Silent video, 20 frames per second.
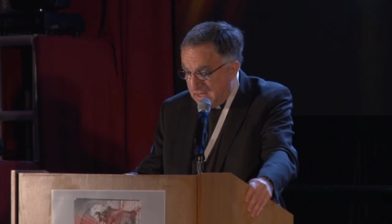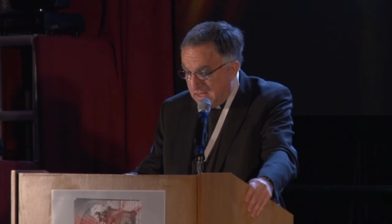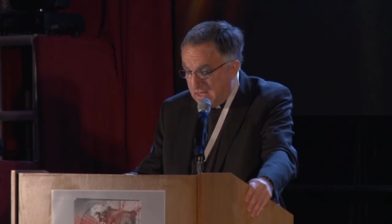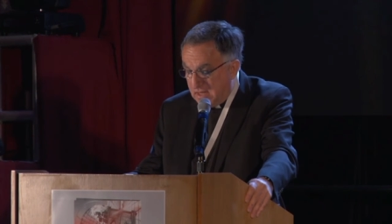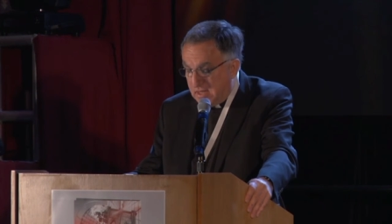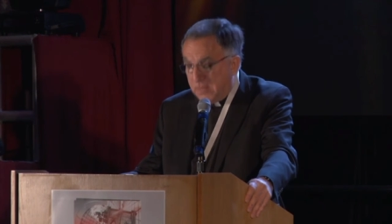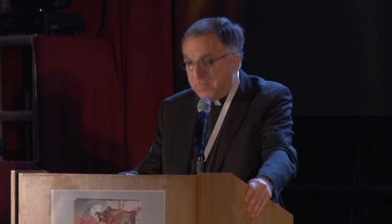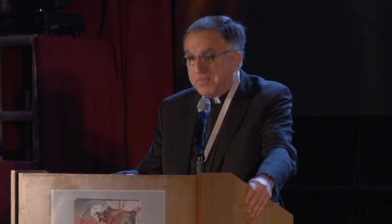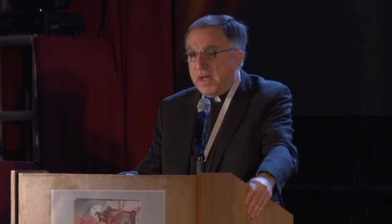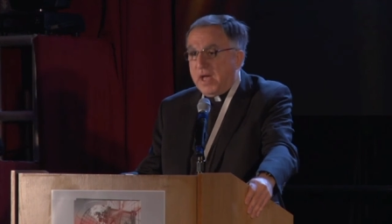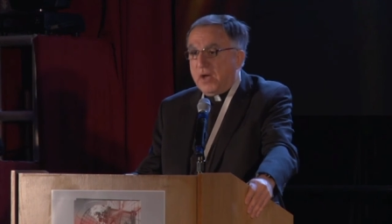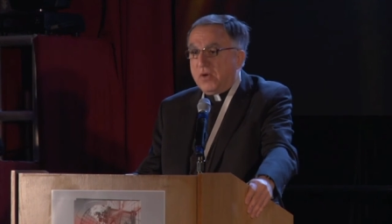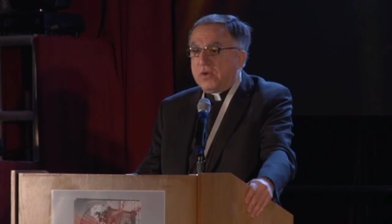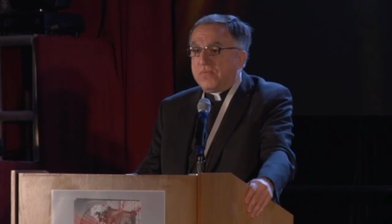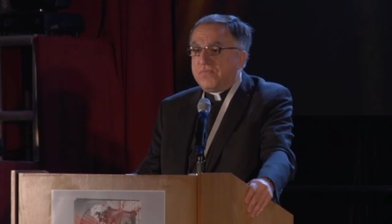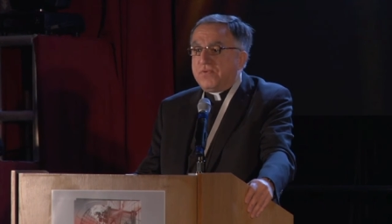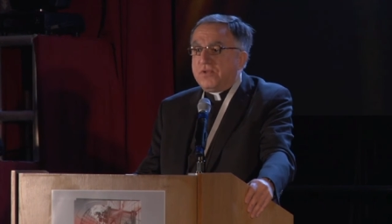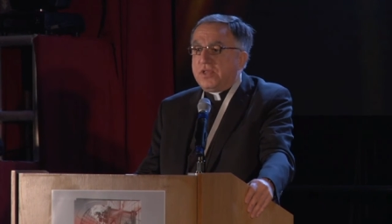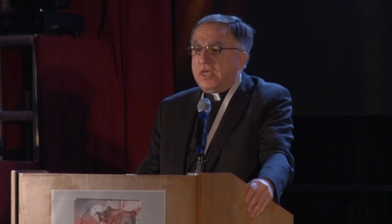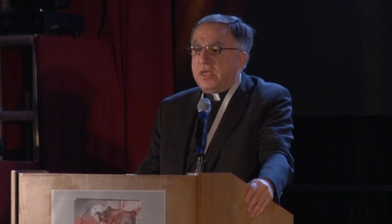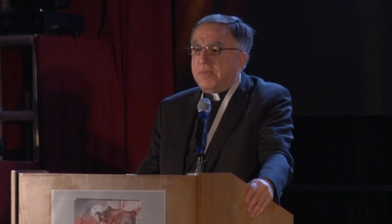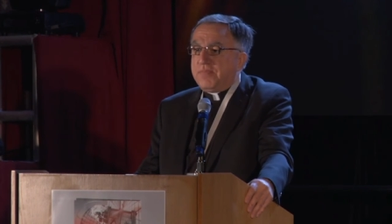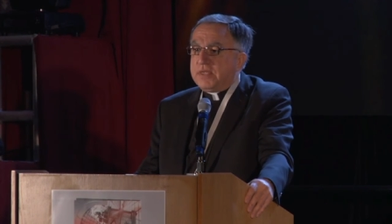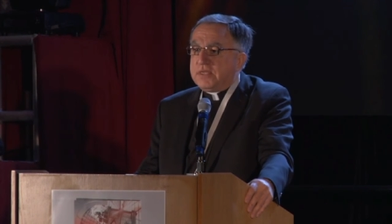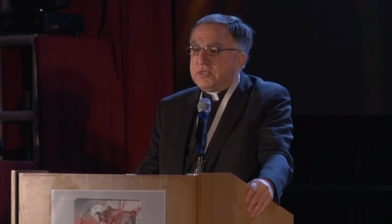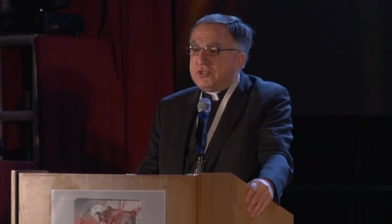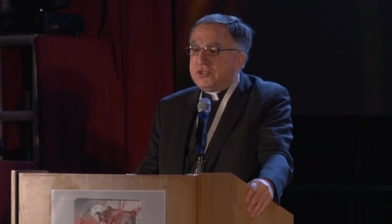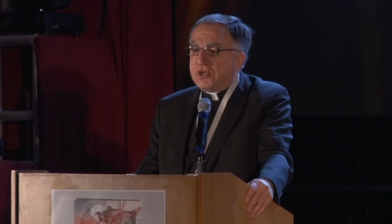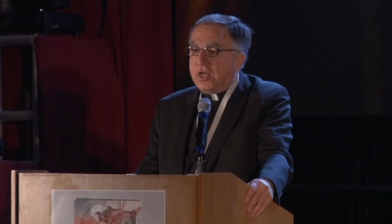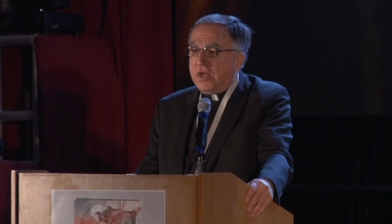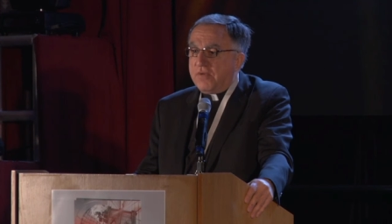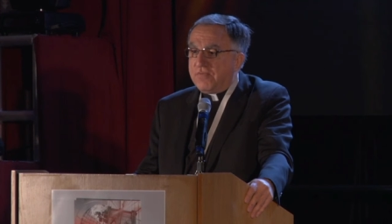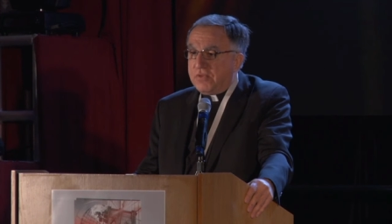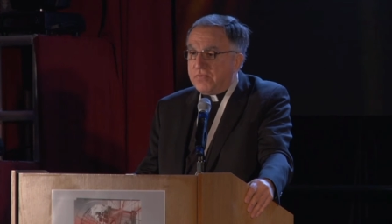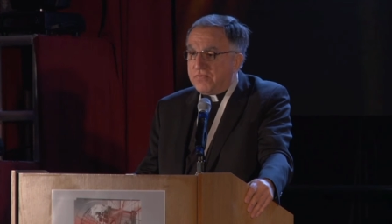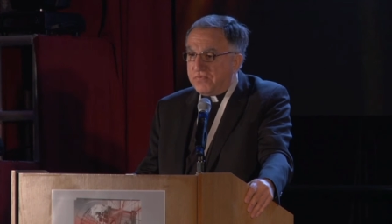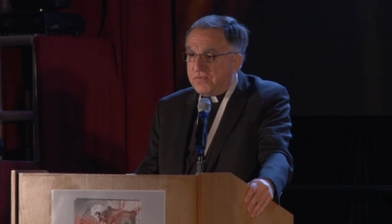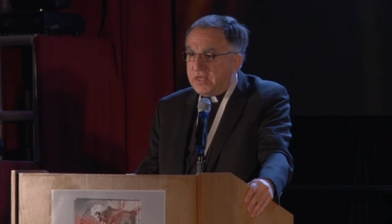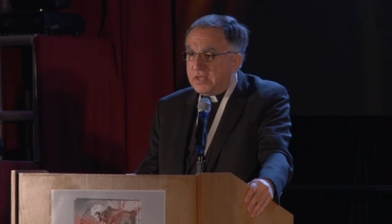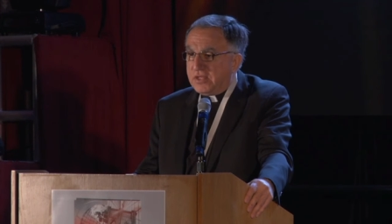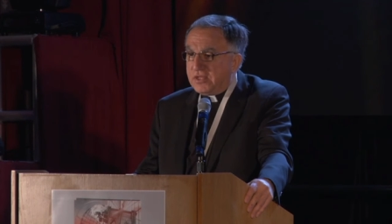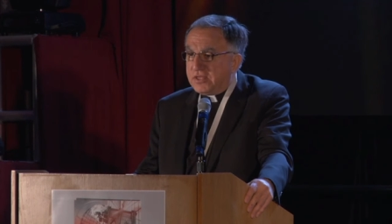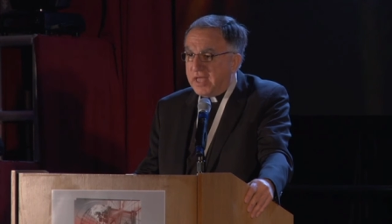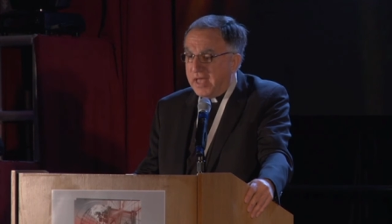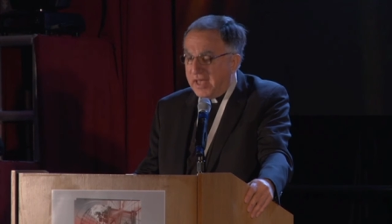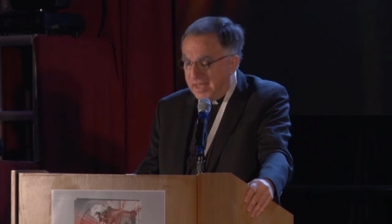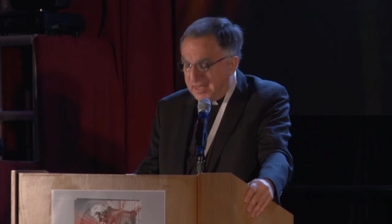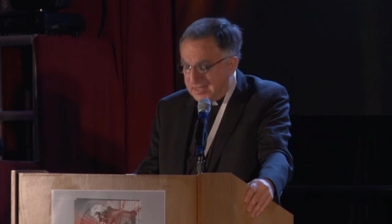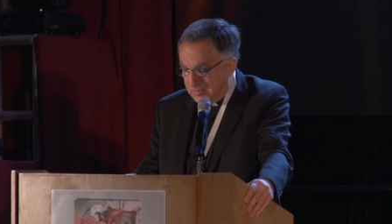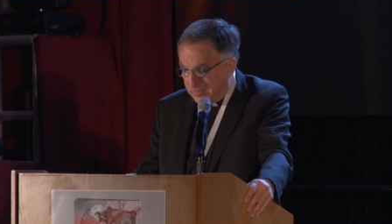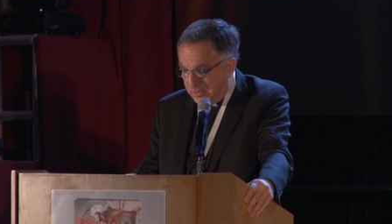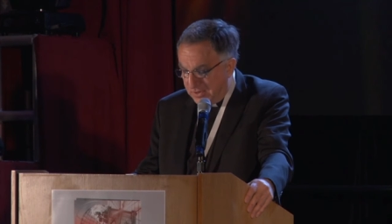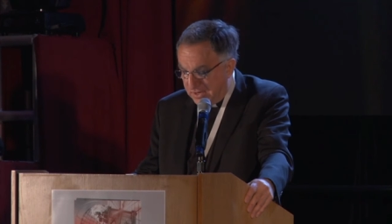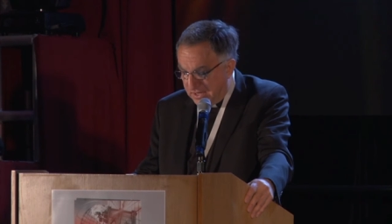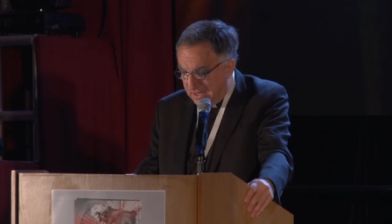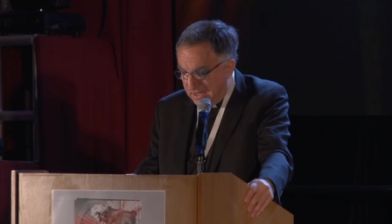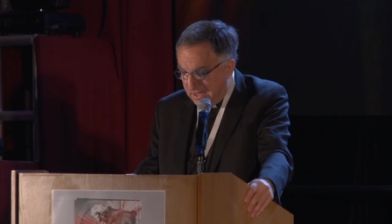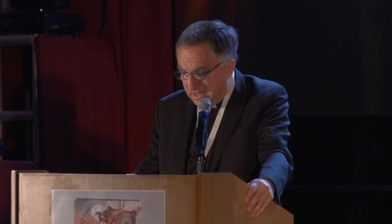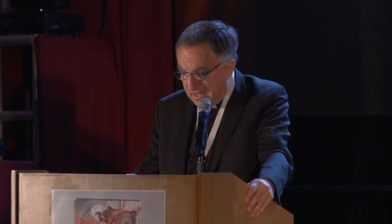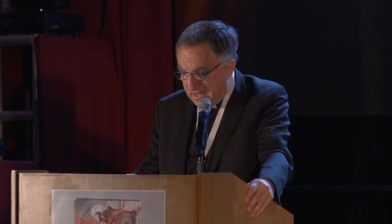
the powerful image of the field hospital.